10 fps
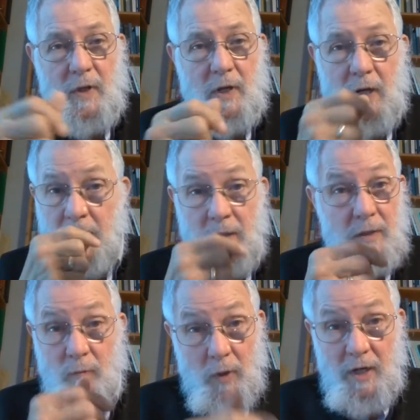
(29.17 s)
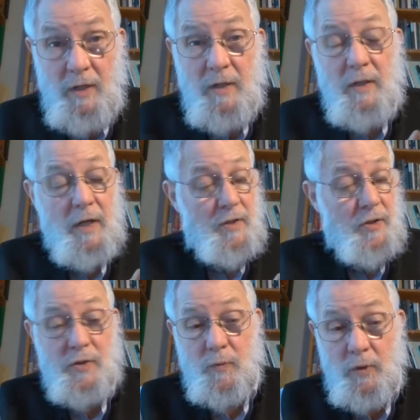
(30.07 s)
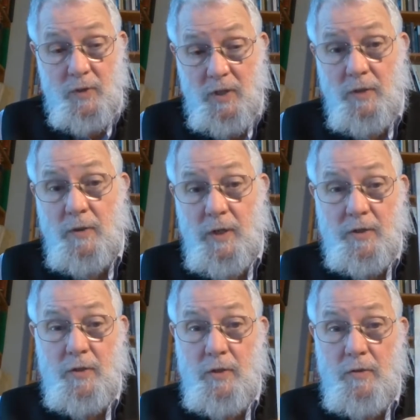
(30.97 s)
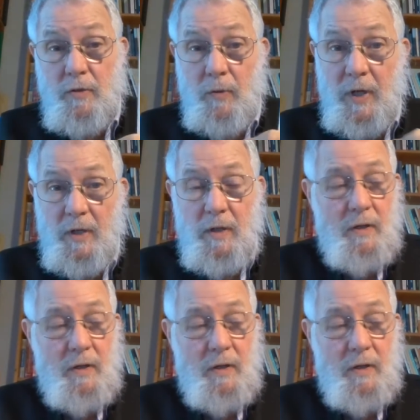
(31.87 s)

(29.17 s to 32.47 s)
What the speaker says: I didn't write it, I just wrote the introduction to it.